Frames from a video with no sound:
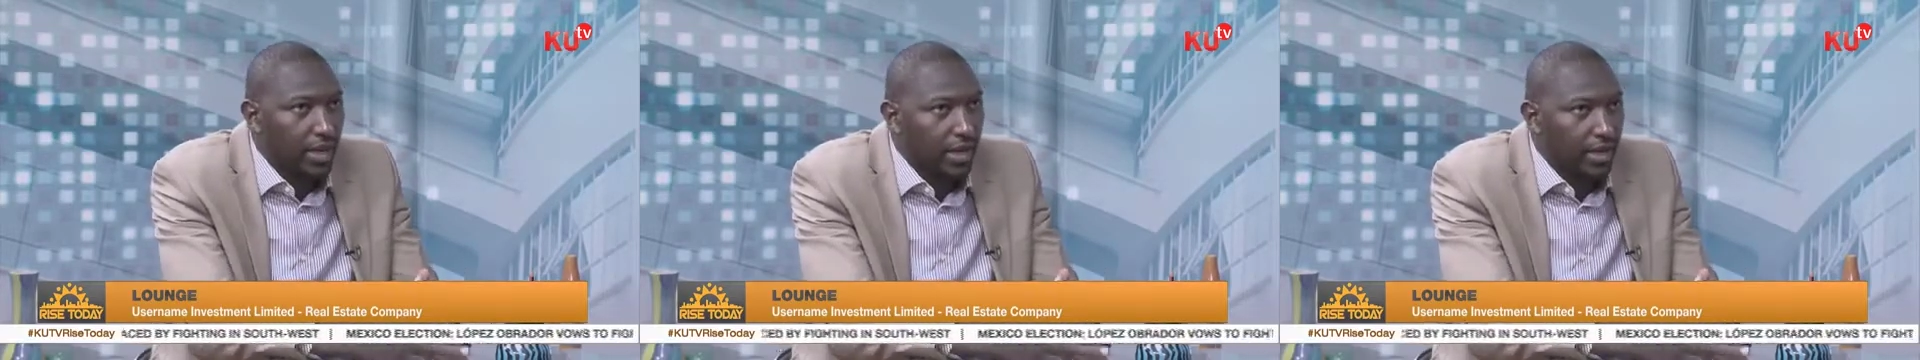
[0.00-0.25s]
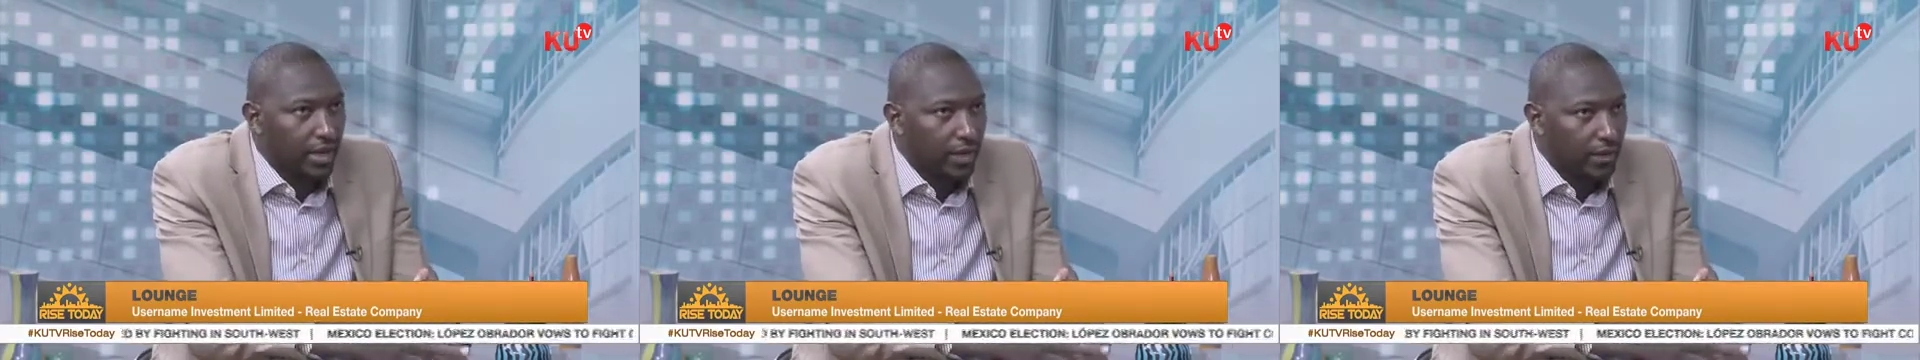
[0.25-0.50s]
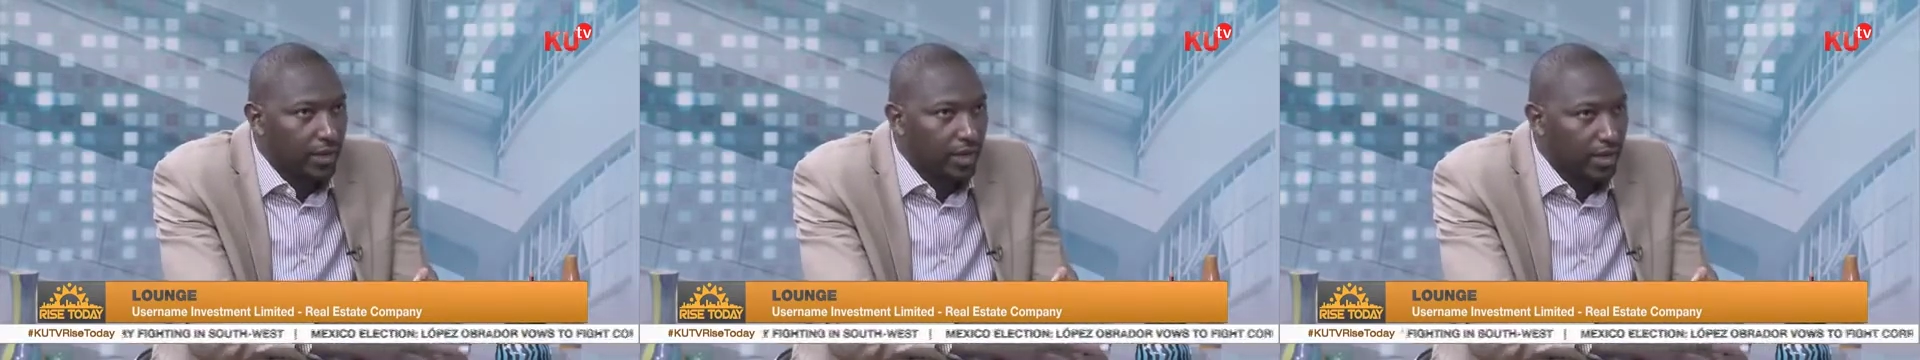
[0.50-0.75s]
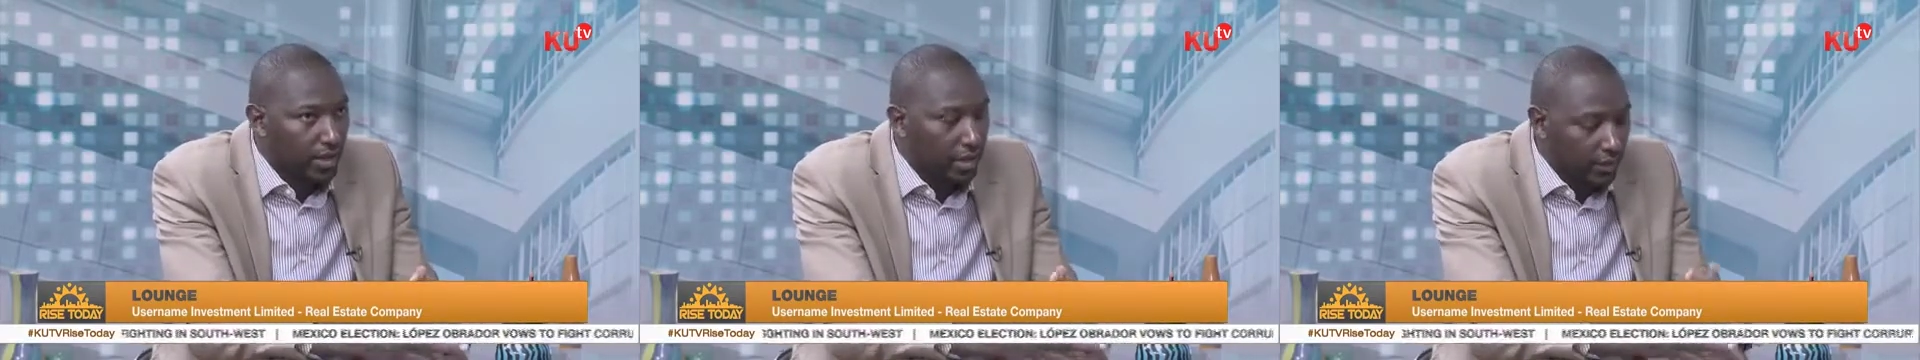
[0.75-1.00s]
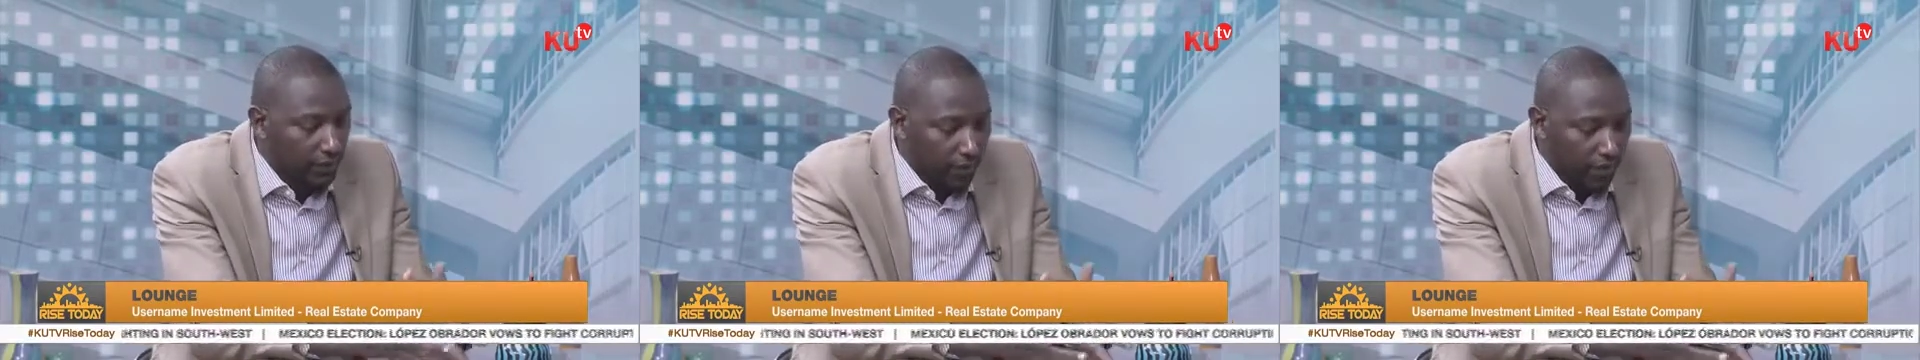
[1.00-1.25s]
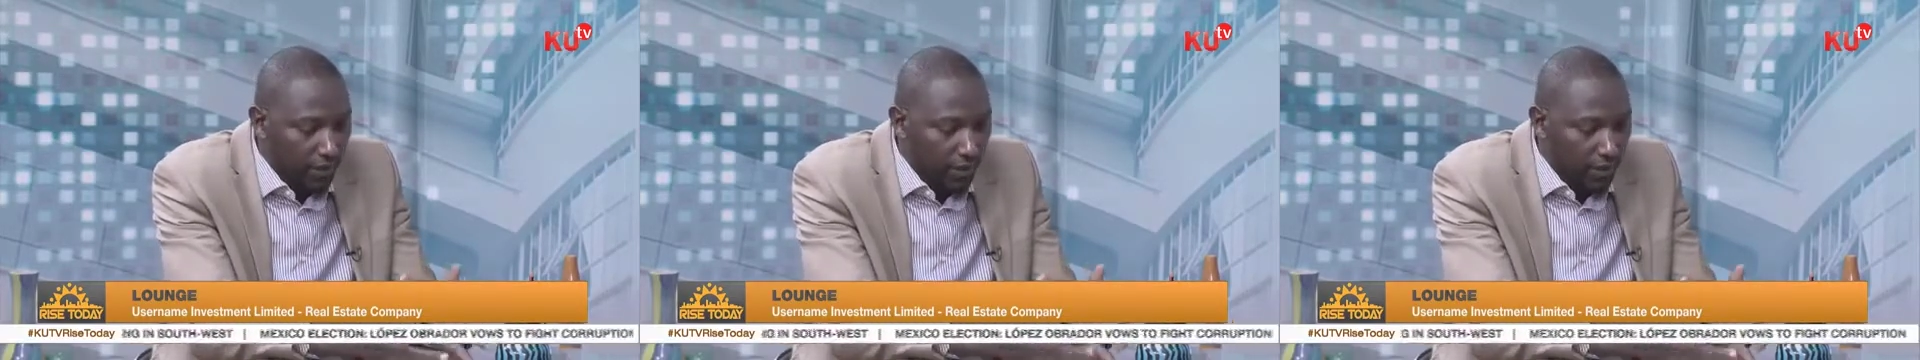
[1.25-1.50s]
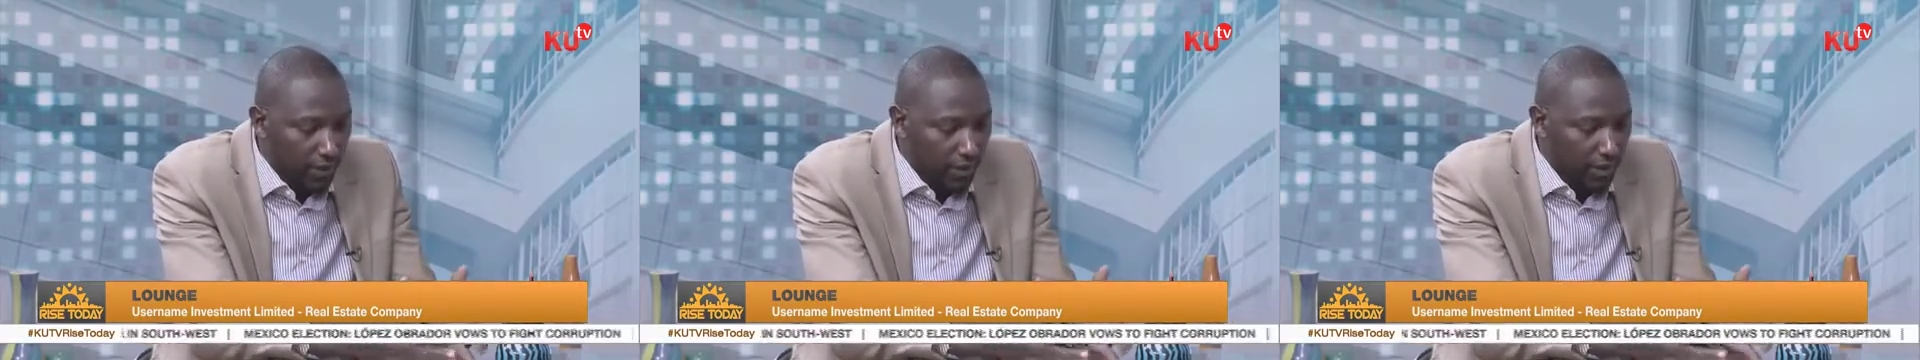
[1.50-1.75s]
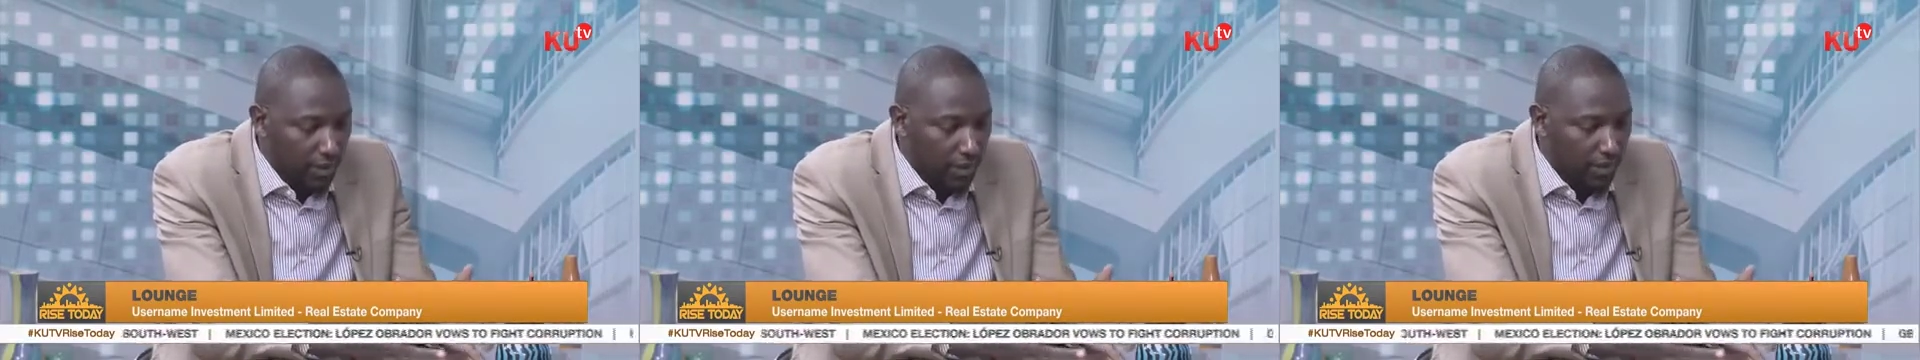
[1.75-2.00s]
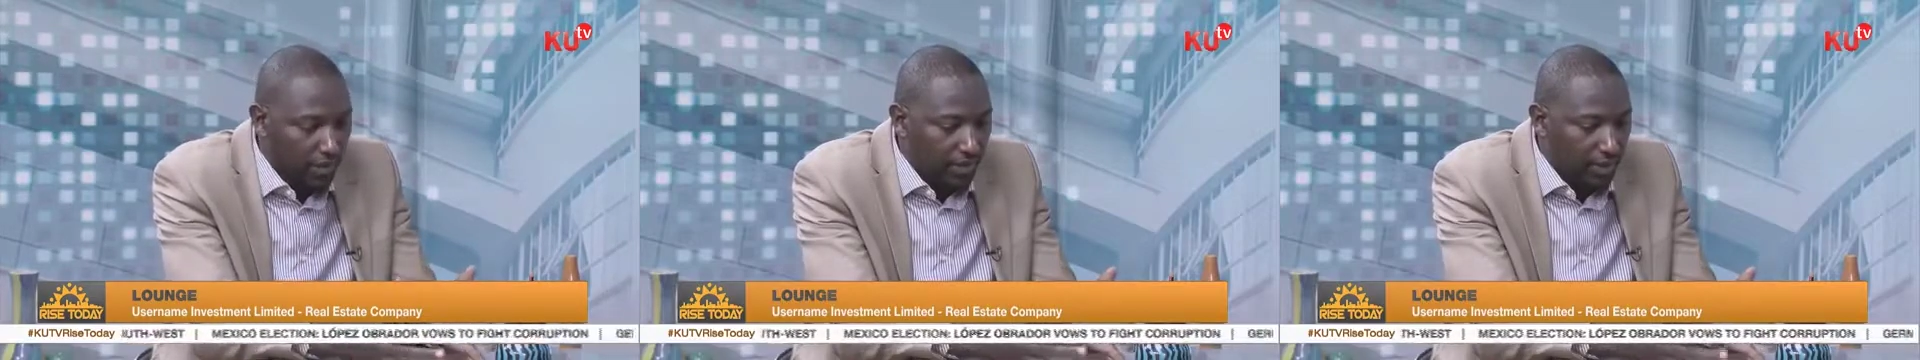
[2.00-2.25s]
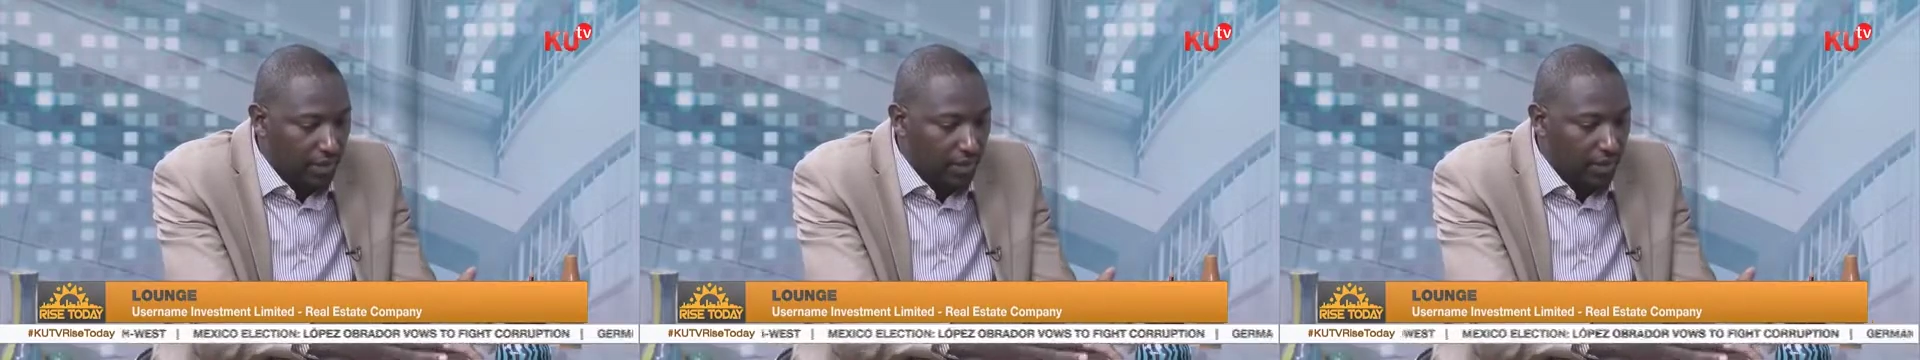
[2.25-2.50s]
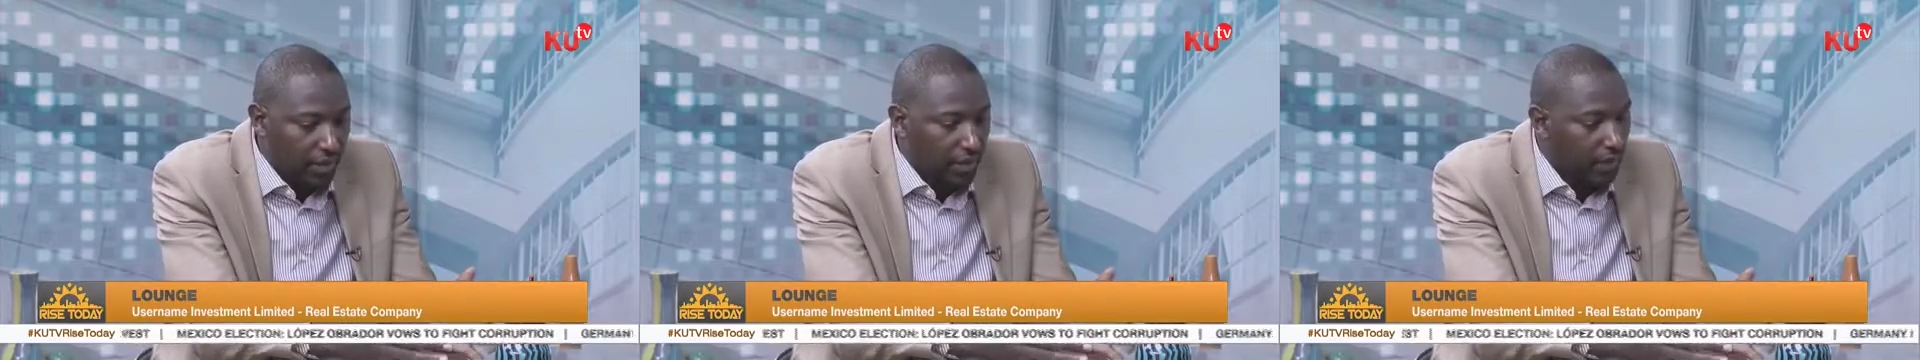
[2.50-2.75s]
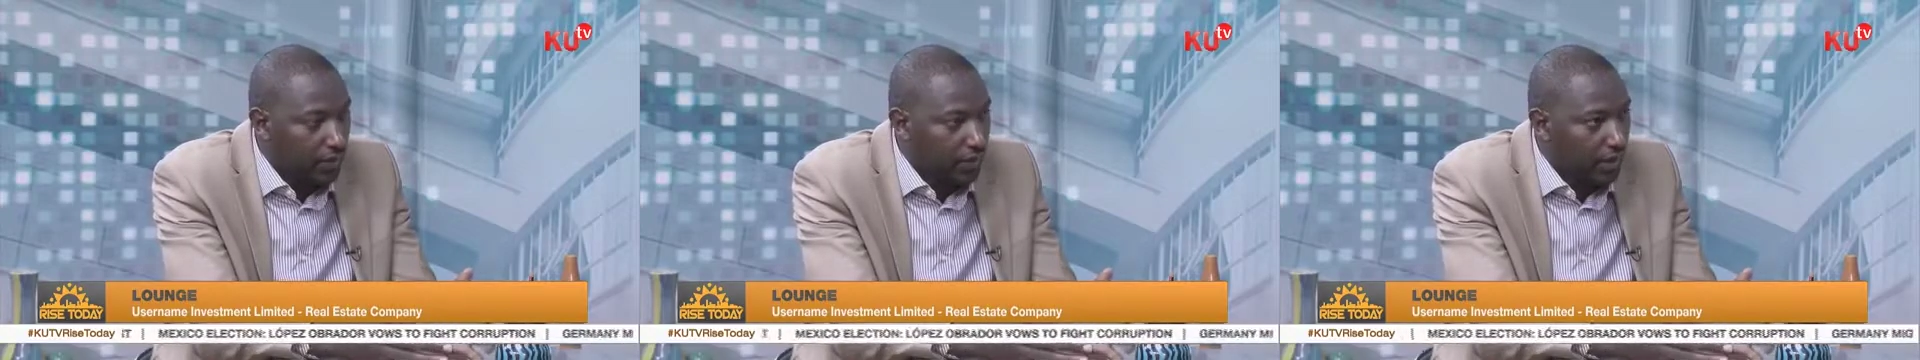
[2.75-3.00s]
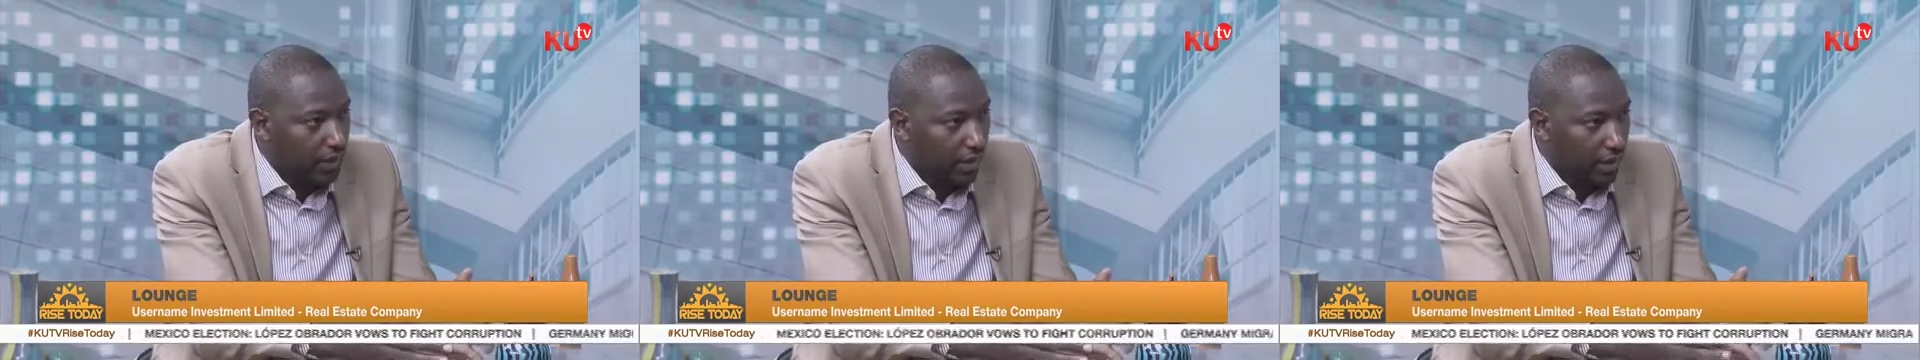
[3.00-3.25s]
And with the increase of population in that particular town